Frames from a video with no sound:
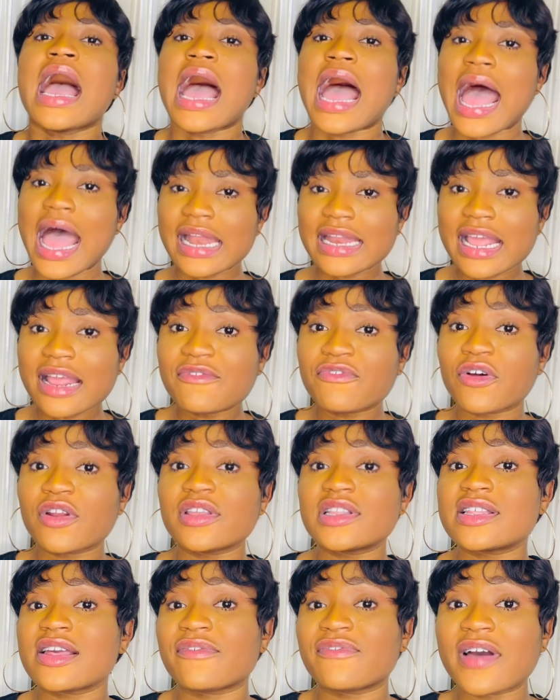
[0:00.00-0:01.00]
And then for the
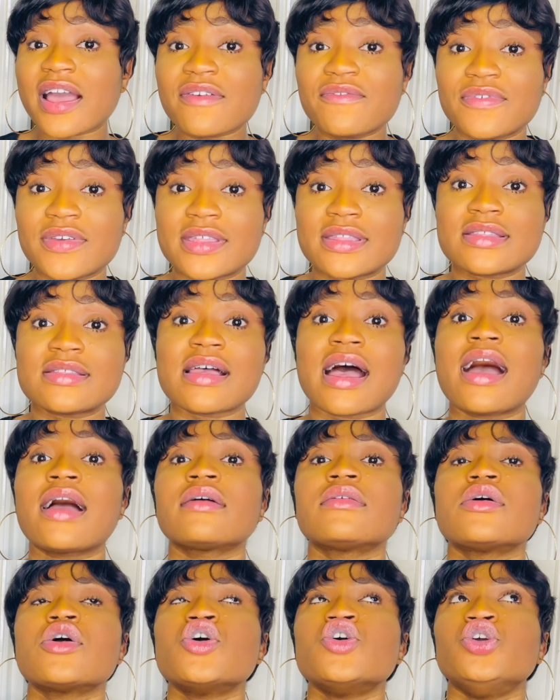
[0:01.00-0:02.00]
tier 5
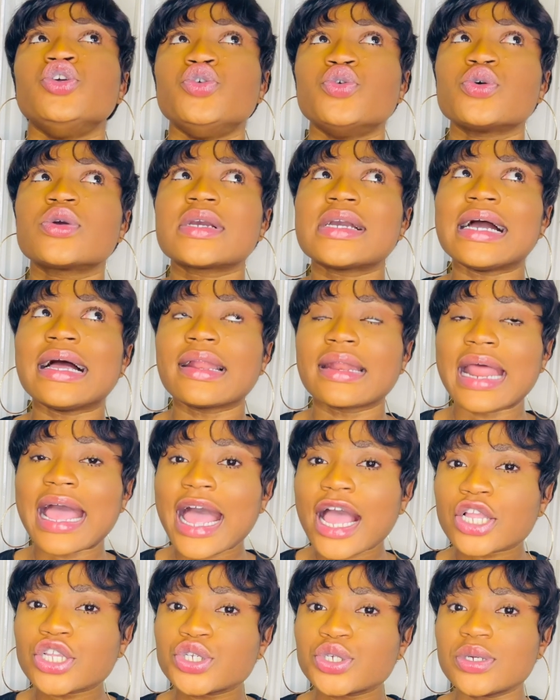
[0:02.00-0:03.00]
visa, you can
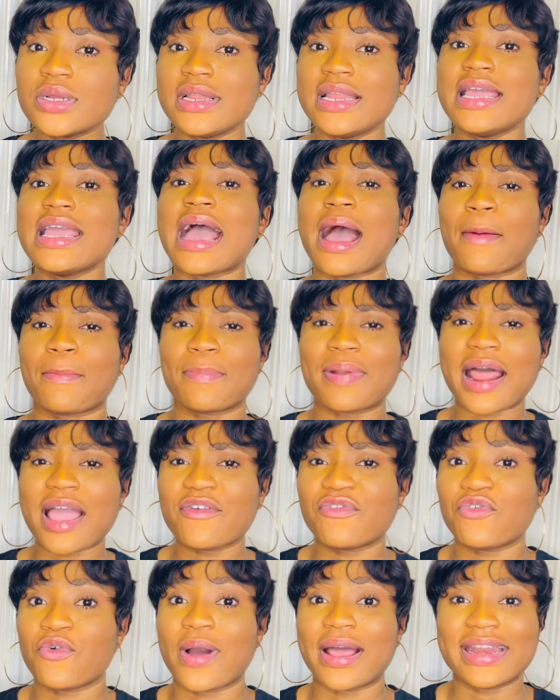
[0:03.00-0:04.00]
actually apply
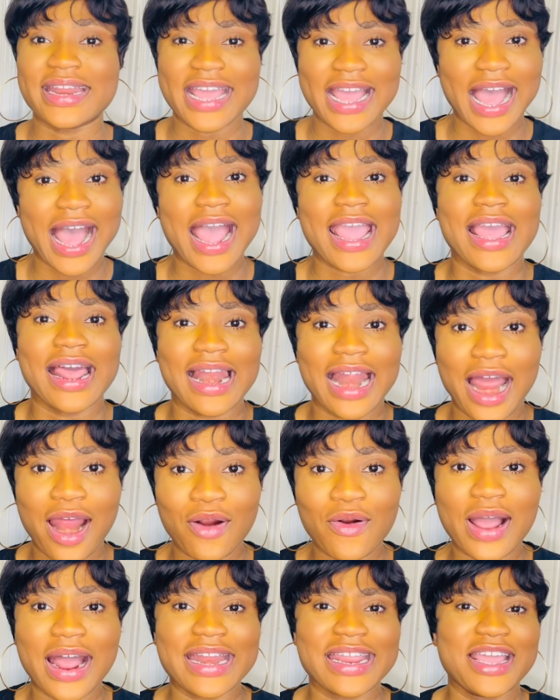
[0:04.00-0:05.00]
for an
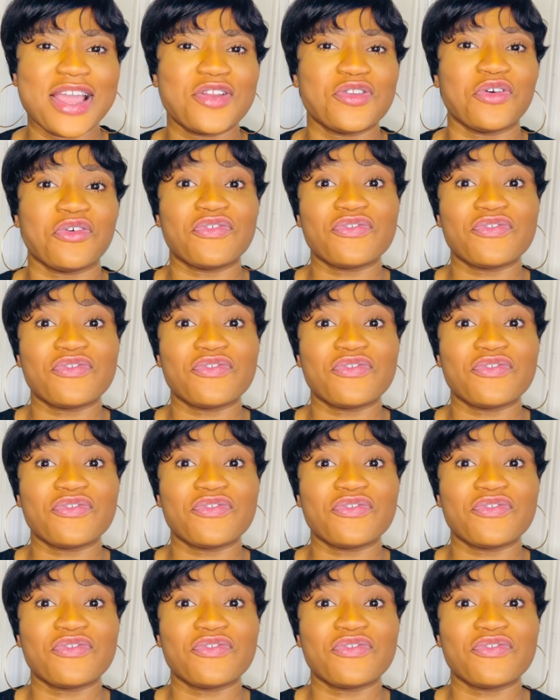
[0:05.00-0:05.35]
ILR at the end of